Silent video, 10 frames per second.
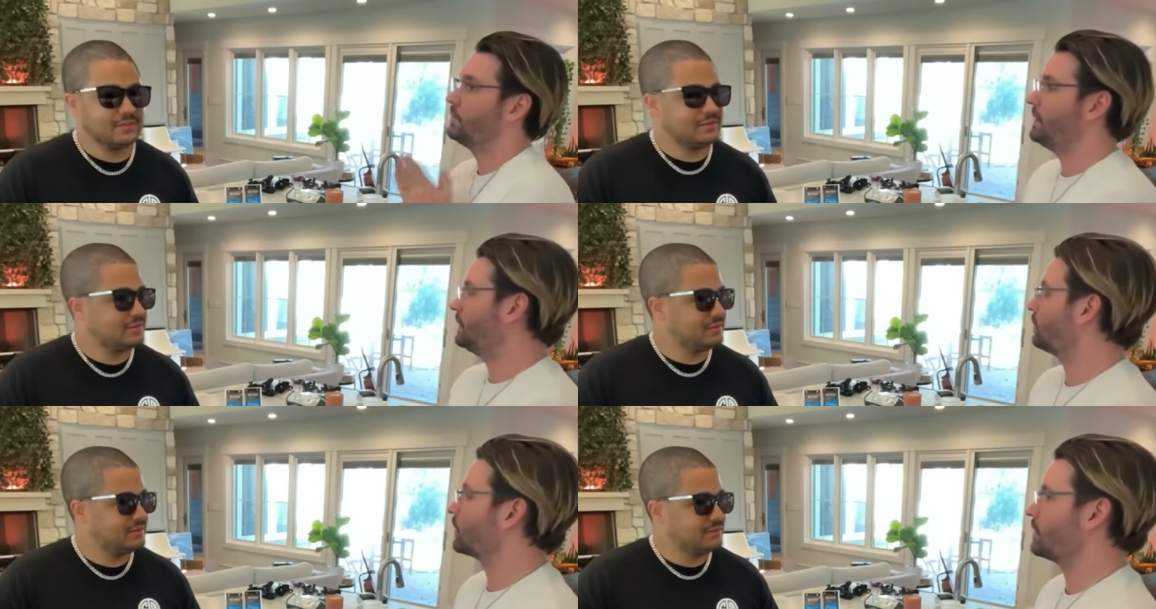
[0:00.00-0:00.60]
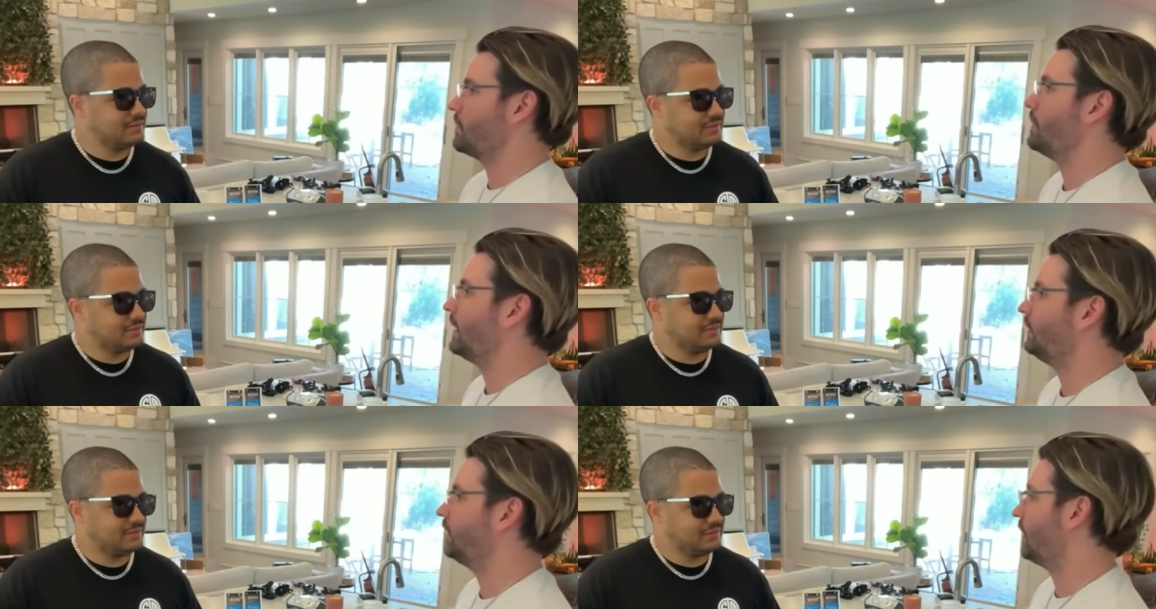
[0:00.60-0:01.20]
Speaker 1: the pizza we're gonna be
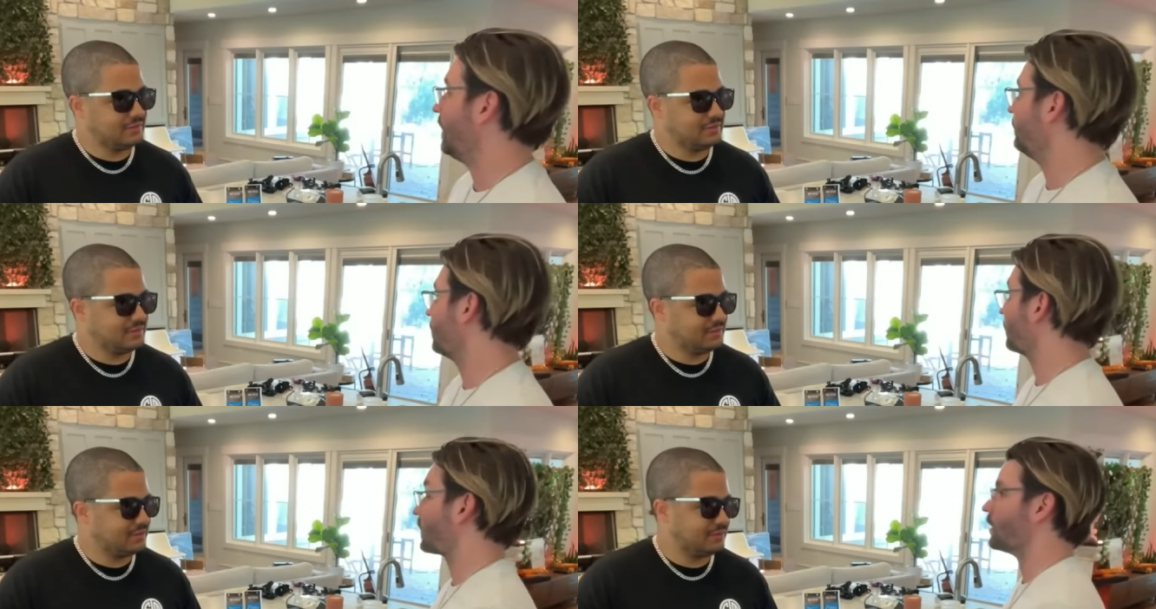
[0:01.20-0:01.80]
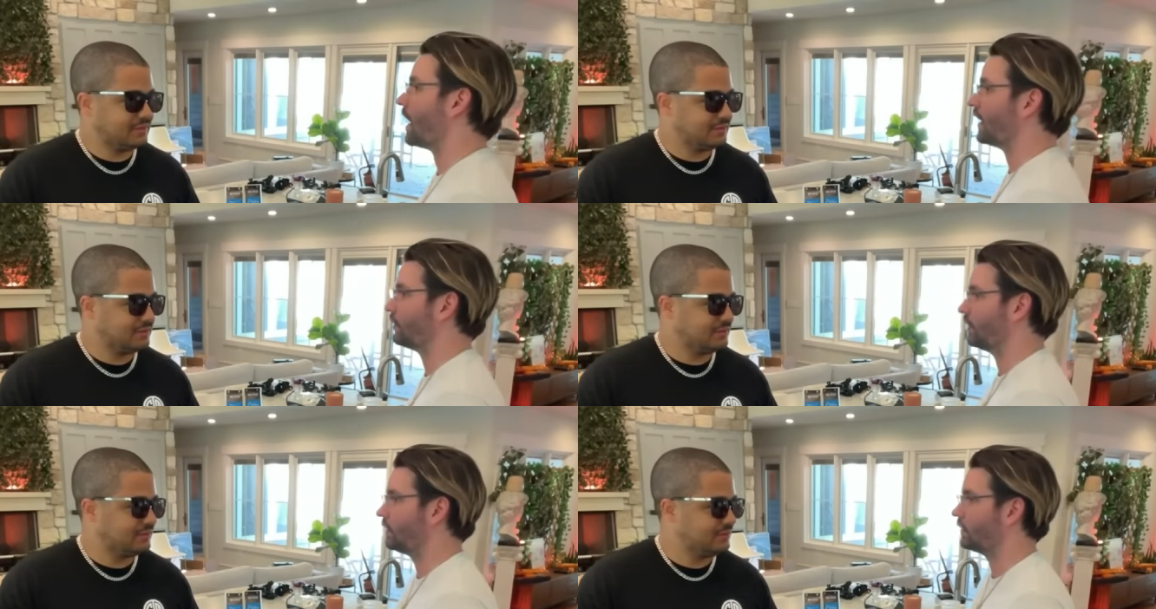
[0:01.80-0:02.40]
making today is just a
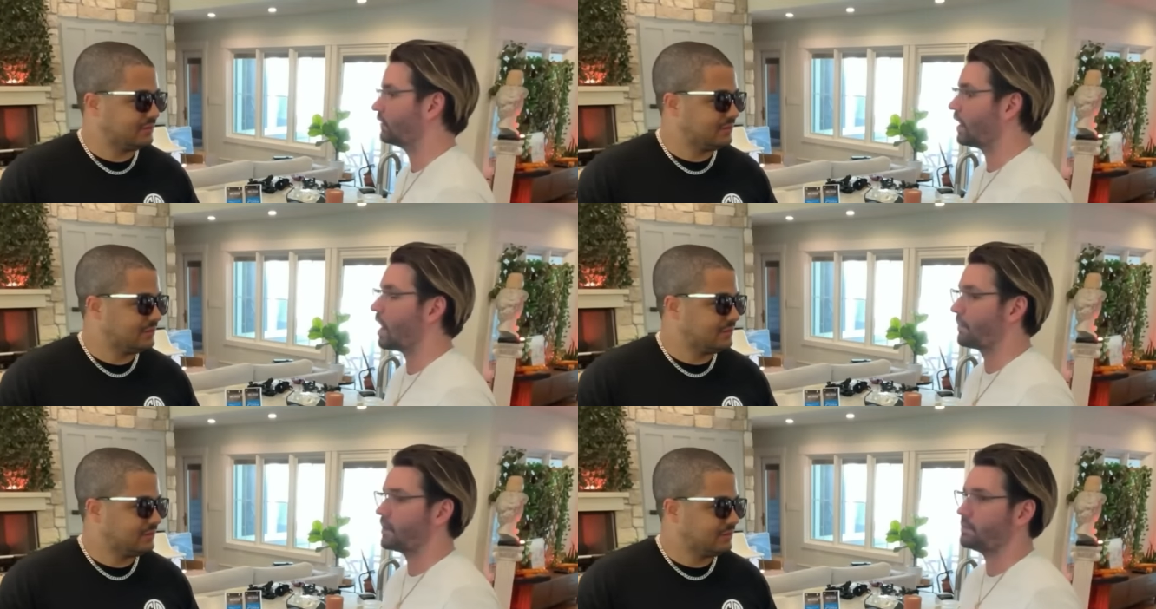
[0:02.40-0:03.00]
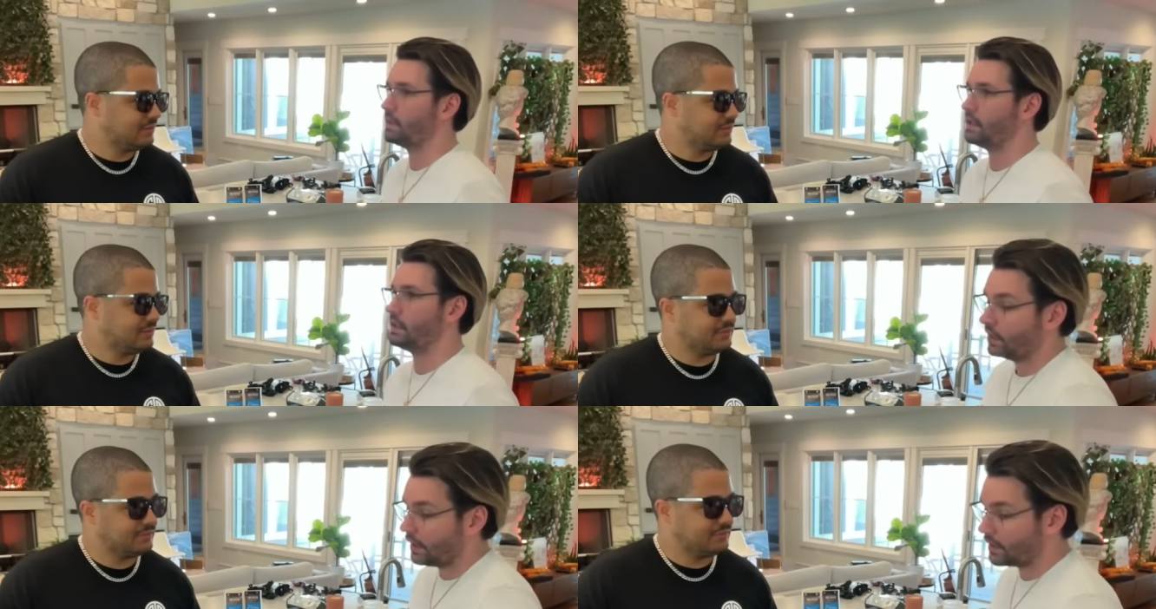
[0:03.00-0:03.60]
classic. I'm gonna
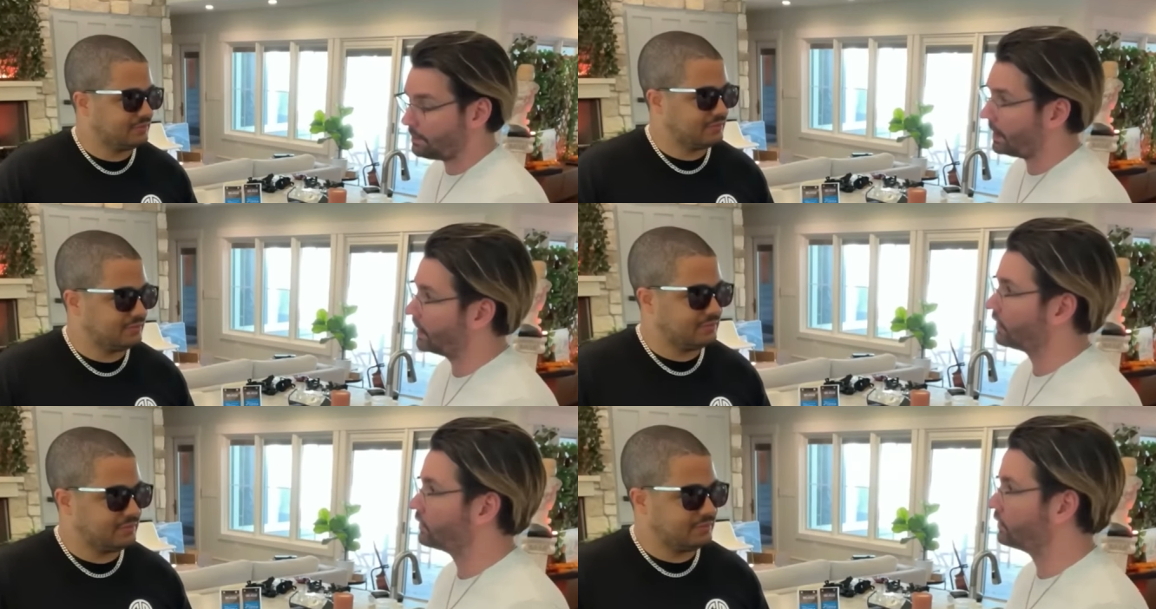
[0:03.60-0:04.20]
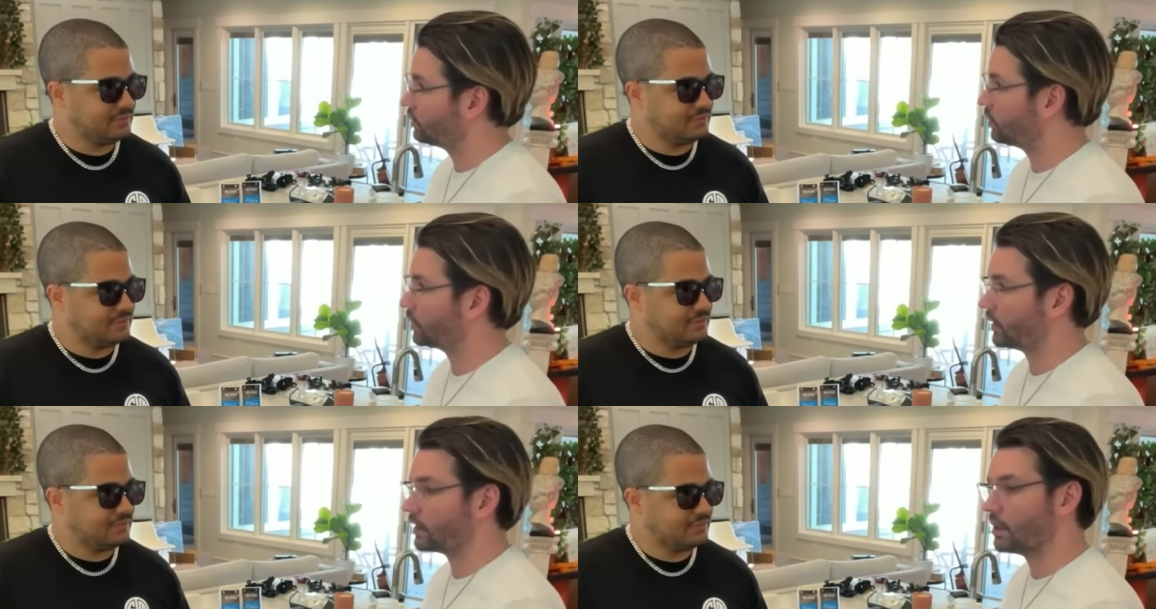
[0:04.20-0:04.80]
be in a pan
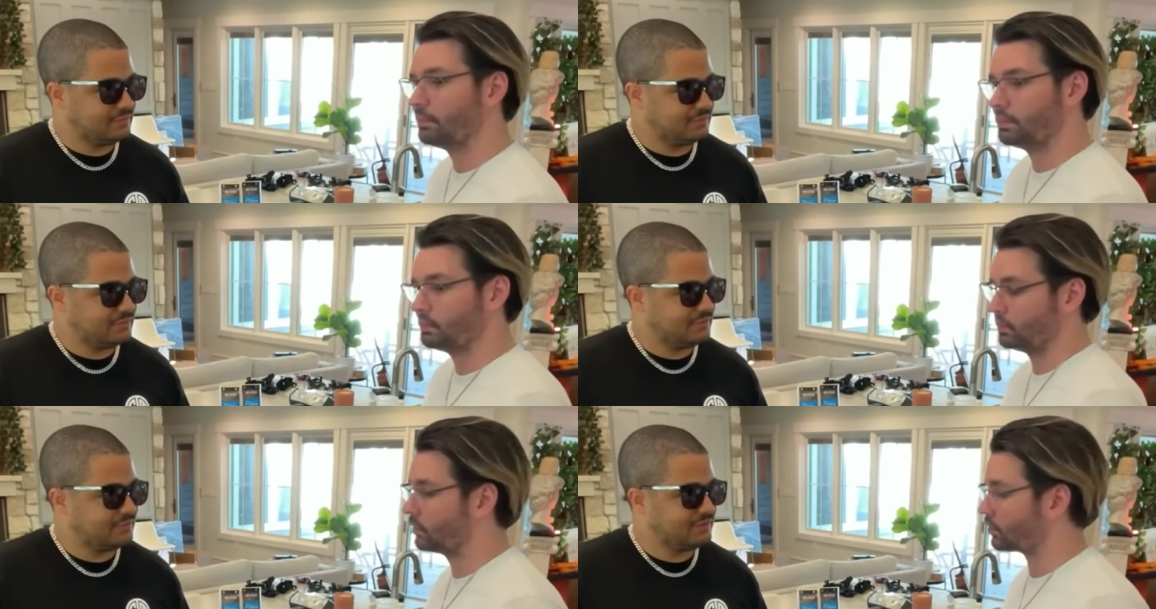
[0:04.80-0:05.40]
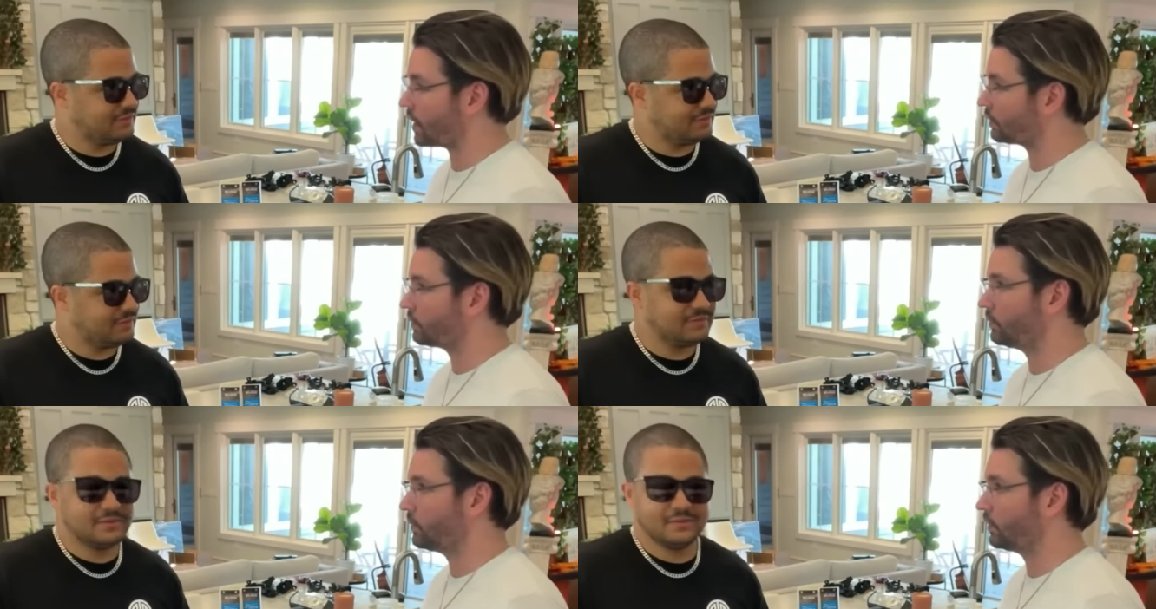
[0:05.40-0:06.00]
cooking up ground
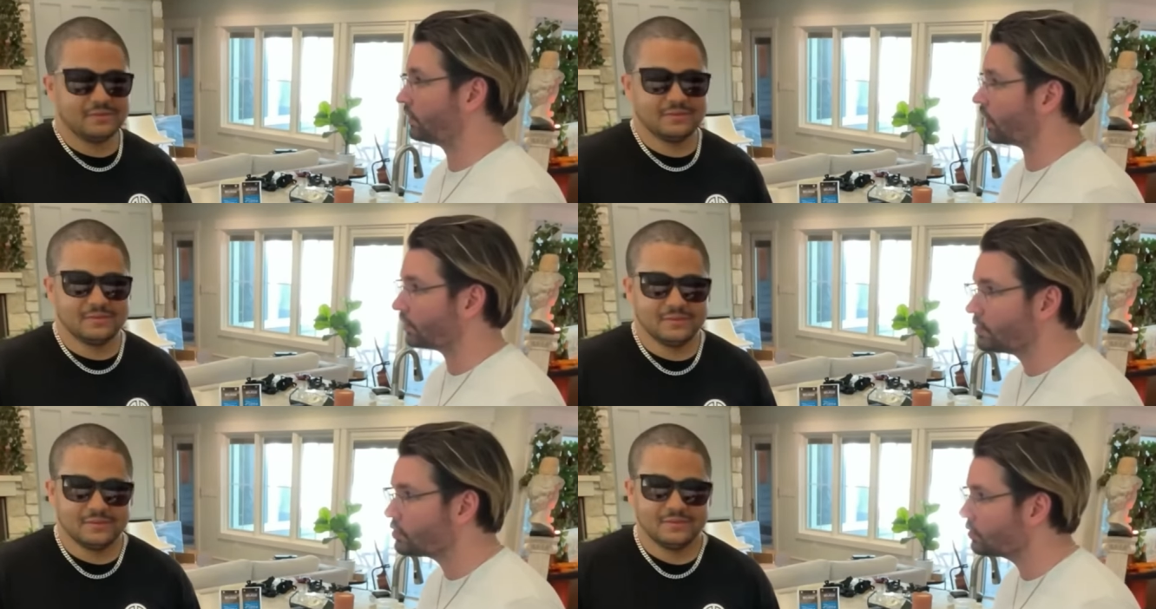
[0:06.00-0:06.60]
sausage.